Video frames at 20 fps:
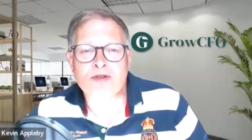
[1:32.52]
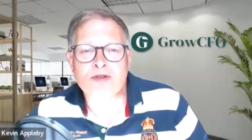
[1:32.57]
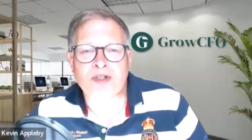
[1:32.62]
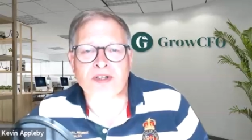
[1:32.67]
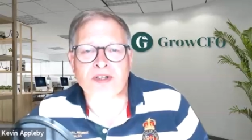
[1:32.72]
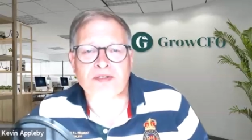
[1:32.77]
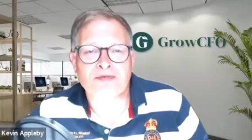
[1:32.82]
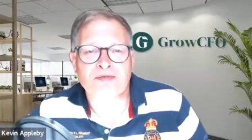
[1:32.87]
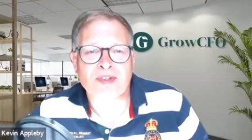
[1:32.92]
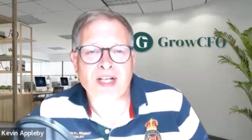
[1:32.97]

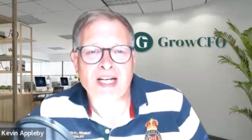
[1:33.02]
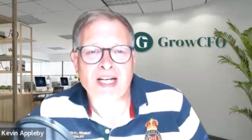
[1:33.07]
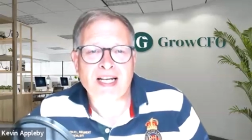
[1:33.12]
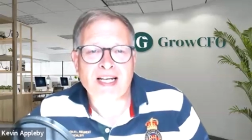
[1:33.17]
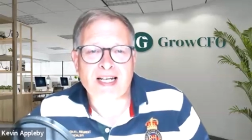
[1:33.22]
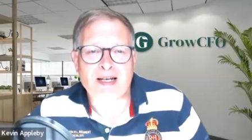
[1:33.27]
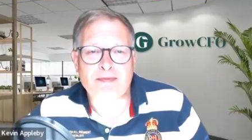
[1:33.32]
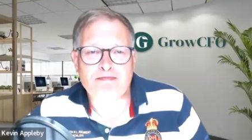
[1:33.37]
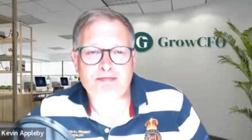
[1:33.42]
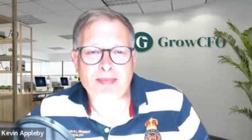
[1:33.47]
Orden.
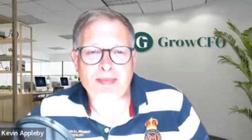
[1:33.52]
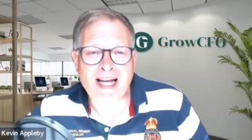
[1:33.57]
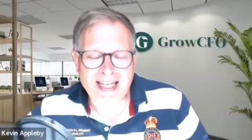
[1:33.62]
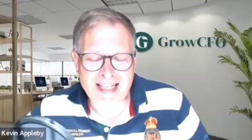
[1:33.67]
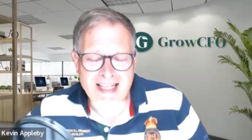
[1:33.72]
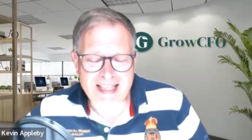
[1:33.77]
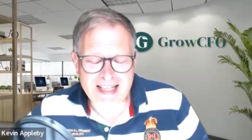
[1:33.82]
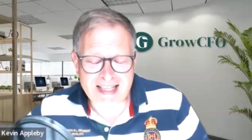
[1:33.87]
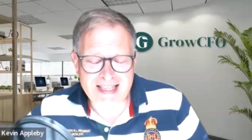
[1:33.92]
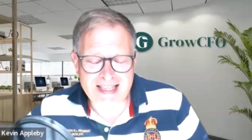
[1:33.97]
Now,
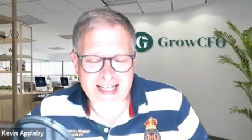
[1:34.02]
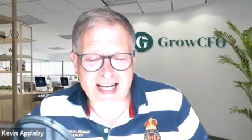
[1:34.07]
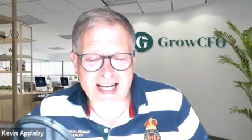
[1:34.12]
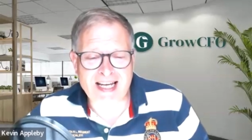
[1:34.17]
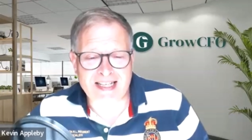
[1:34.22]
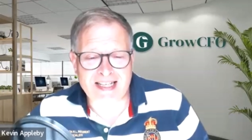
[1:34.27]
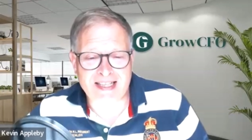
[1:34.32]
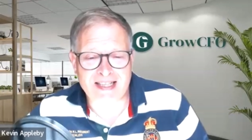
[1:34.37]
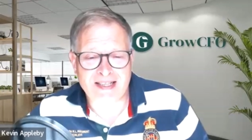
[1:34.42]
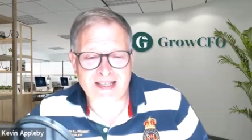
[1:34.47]
back in the
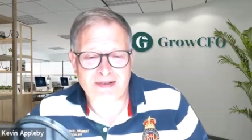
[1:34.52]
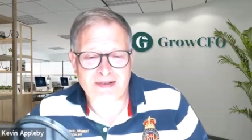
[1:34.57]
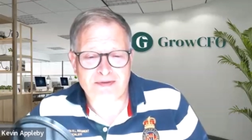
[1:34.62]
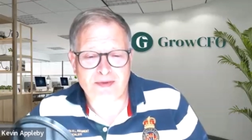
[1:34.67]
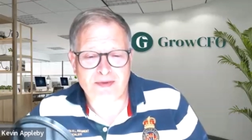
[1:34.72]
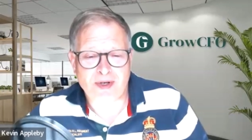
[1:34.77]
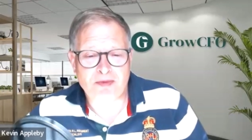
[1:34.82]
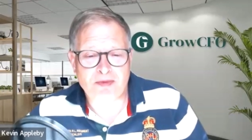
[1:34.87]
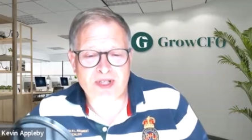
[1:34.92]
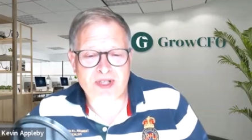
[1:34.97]
day
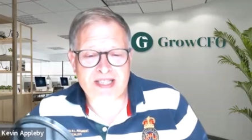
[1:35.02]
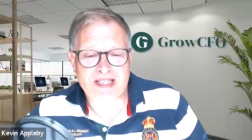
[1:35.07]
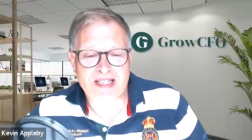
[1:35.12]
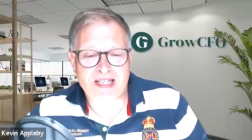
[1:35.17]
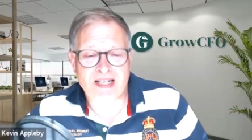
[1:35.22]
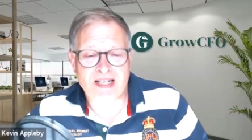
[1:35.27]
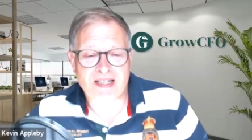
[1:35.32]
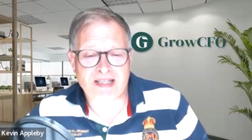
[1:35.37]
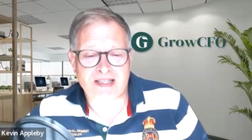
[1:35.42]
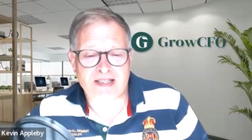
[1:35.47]
when we
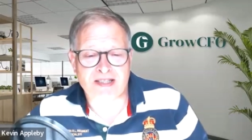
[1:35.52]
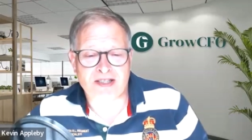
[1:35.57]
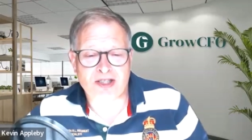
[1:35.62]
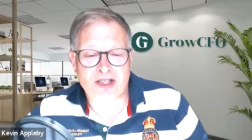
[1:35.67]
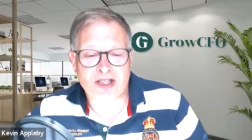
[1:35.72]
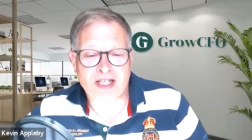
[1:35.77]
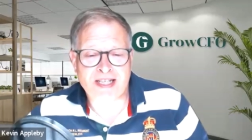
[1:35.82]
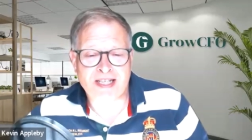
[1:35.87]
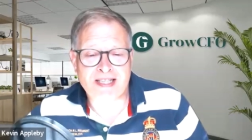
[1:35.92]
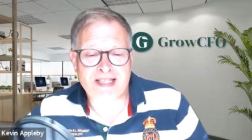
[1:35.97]
started,
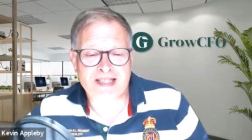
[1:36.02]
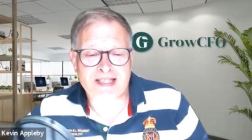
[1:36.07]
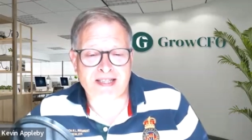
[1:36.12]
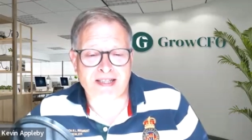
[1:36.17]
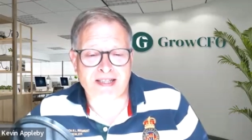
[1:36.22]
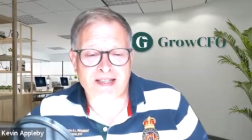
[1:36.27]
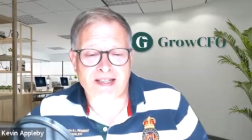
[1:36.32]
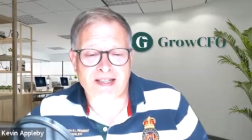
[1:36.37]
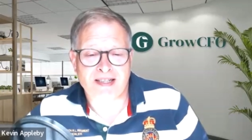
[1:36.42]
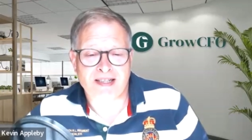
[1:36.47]

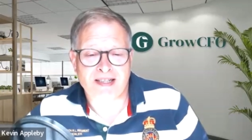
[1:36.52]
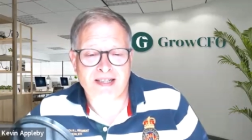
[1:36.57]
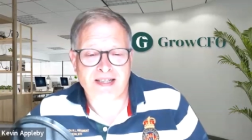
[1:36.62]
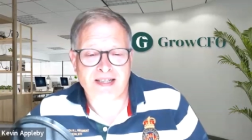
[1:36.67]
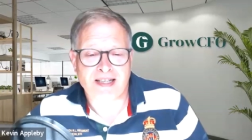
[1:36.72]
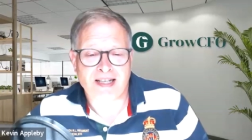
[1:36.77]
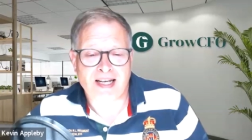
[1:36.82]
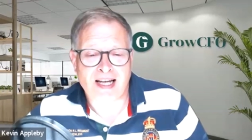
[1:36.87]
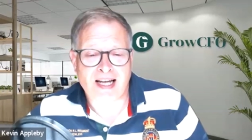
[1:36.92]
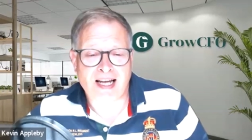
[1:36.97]
Jason
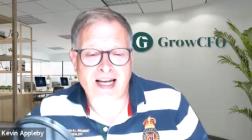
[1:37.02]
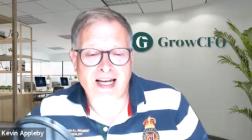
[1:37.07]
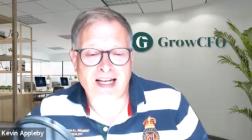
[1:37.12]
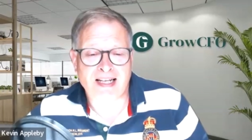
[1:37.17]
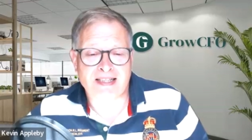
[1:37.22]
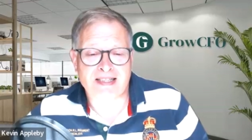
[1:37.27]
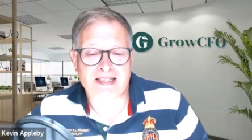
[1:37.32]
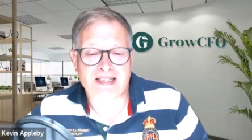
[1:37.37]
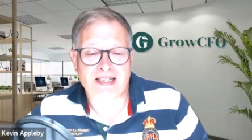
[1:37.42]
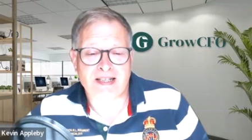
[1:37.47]

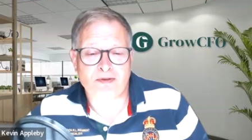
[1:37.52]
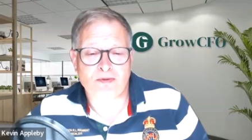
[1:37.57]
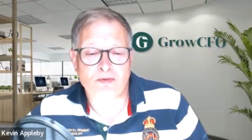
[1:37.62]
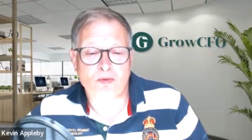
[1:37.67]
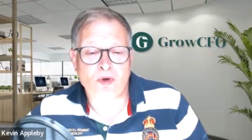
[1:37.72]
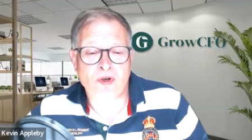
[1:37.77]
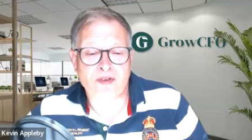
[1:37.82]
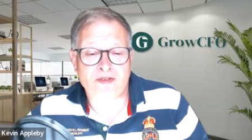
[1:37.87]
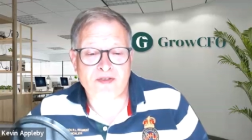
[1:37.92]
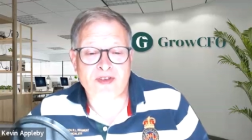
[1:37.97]
had
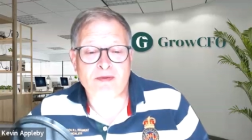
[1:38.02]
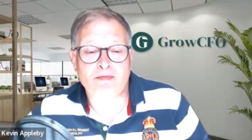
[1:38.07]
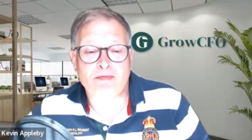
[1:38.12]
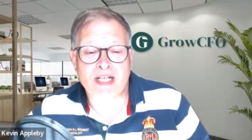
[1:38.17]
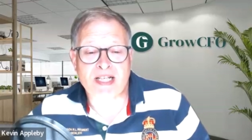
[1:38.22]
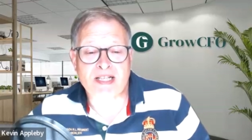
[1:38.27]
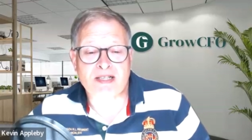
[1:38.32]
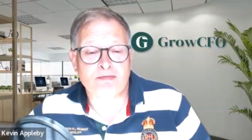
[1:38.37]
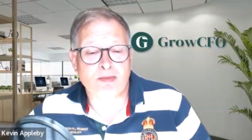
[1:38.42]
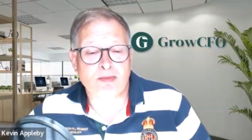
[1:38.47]
one of the
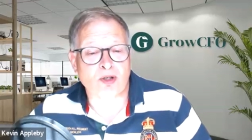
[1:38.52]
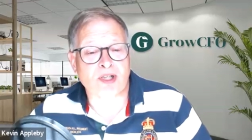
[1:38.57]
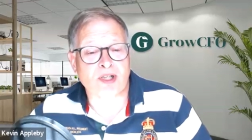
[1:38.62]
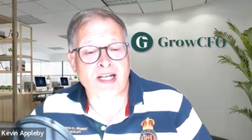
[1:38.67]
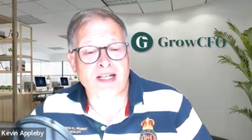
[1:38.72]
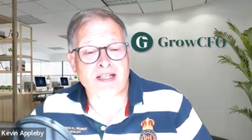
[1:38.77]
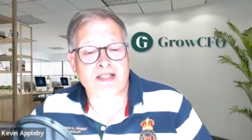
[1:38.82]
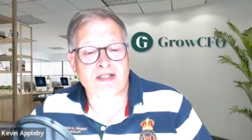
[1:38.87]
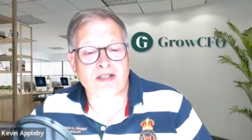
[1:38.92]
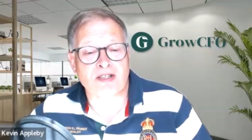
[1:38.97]
biggest
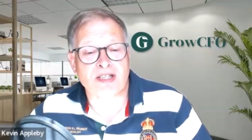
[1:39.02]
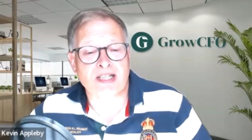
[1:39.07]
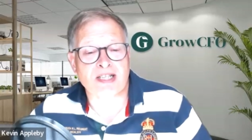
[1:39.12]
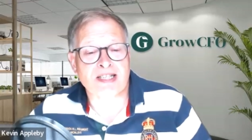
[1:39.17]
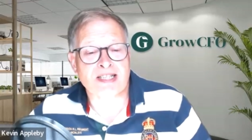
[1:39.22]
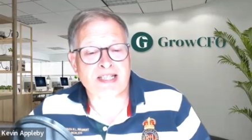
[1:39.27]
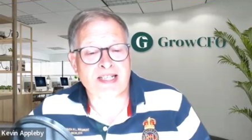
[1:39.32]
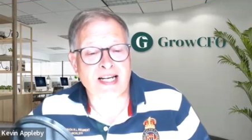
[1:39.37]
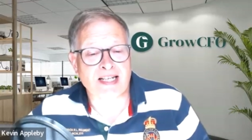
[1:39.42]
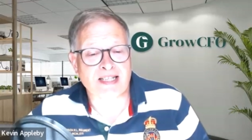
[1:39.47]
podcasts on the
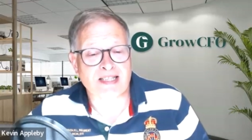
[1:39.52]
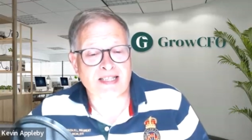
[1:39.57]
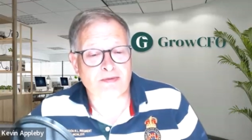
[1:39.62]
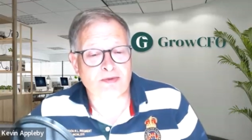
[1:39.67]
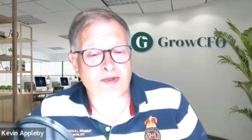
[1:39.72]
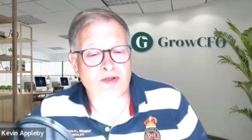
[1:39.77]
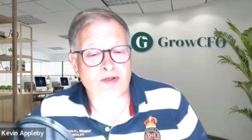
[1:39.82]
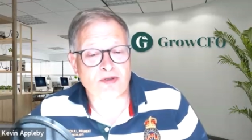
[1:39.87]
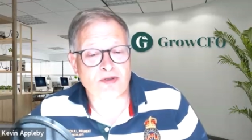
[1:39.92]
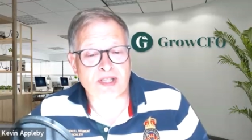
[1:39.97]
internet. It
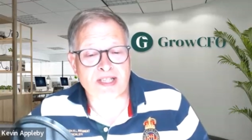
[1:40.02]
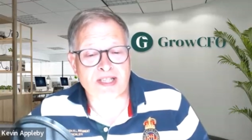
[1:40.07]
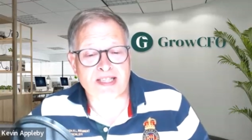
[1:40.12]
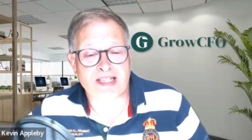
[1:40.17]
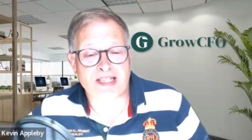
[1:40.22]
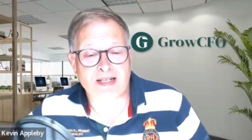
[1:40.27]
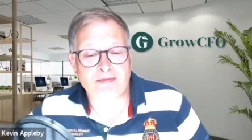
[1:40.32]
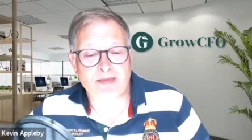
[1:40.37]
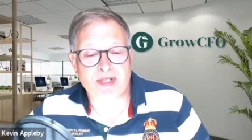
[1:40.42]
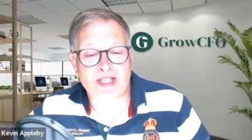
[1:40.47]
was called
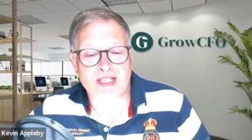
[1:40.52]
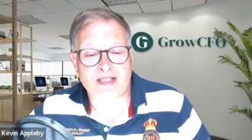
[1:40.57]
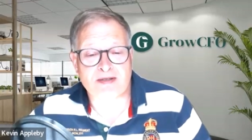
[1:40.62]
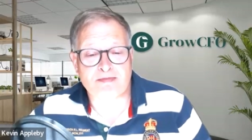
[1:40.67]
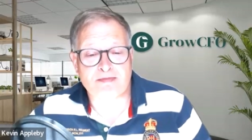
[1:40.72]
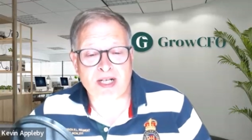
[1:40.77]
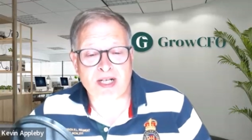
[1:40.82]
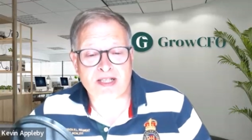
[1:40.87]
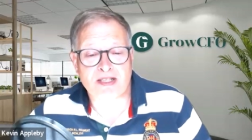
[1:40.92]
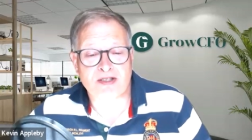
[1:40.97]
Internet
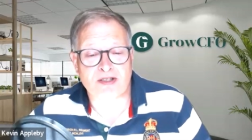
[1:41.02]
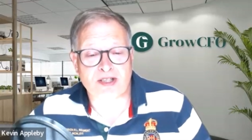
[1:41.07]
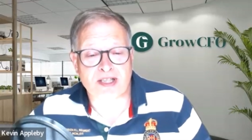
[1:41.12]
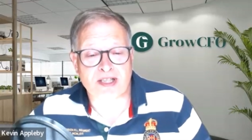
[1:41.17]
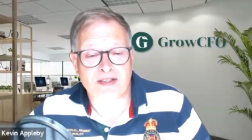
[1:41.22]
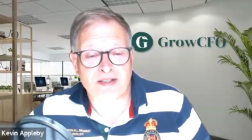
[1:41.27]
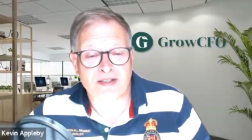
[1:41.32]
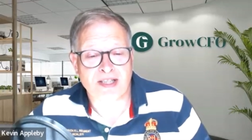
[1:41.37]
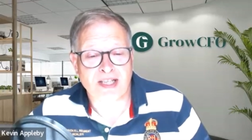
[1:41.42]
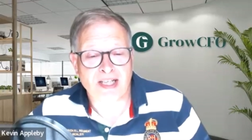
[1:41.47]
Business
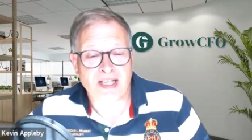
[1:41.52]
Mastery.